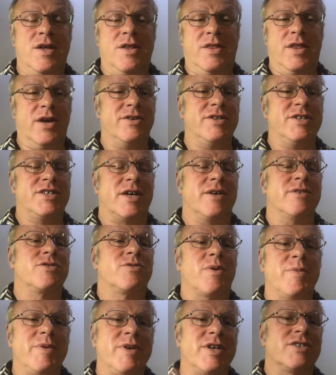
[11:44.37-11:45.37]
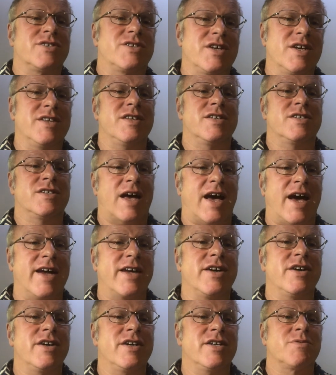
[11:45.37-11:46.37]
only times when we're not seeing this
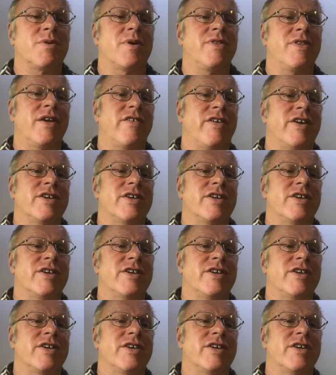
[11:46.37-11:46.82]
agger is when they've